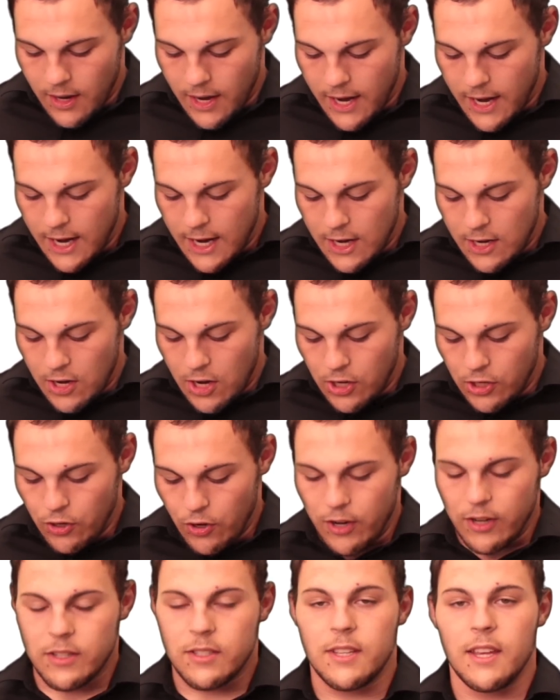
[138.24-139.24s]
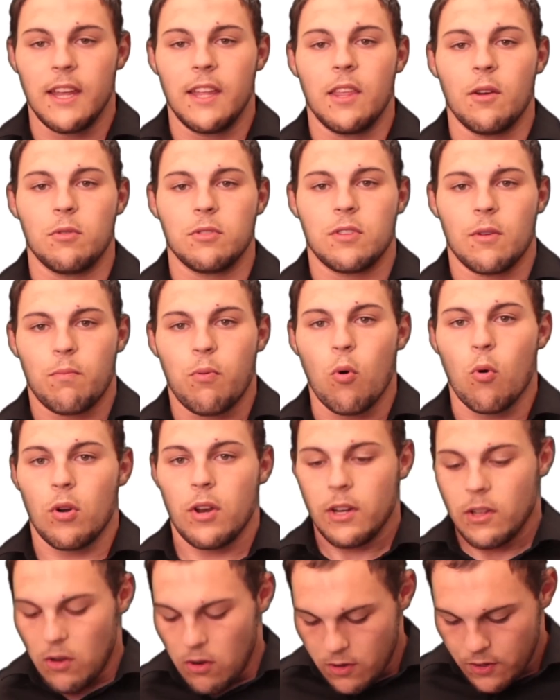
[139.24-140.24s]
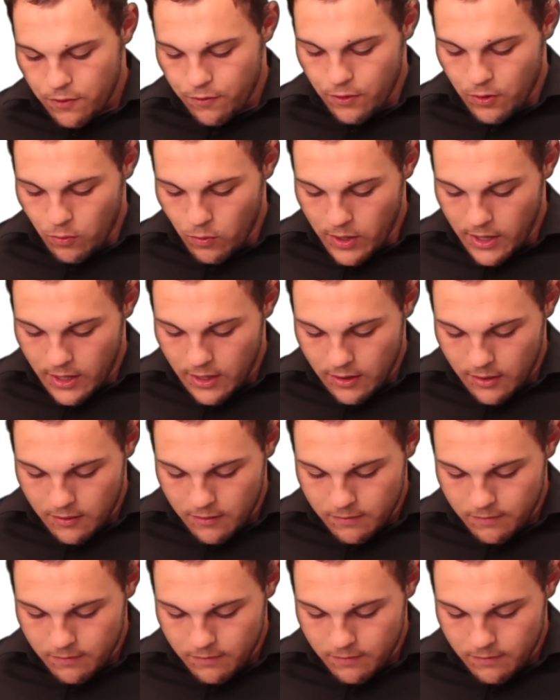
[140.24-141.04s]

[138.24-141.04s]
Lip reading: and you can see there was a reported loss for the week,